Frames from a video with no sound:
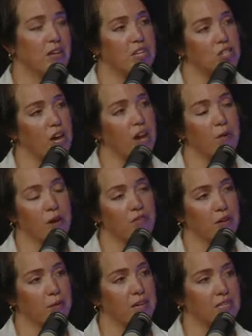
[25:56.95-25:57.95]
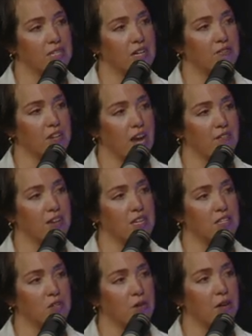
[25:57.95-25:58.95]
shy away from it instead of diving
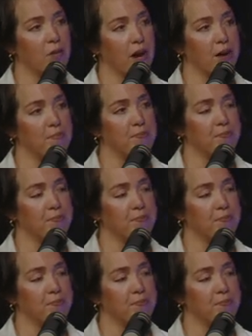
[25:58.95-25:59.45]
into it, right?